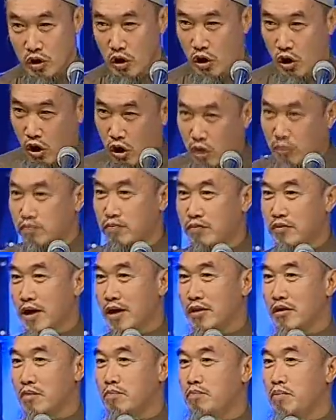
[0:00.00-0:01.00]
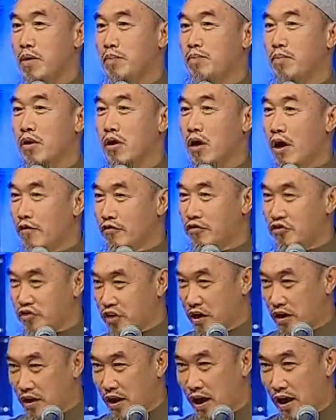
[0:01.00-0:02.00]
We hope that the people of
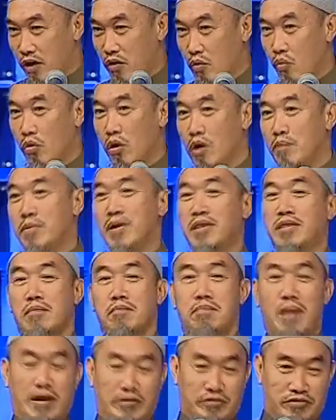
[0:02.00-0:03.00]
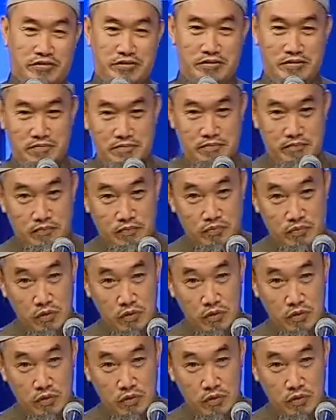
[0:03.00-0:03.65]
Chennai will be the best.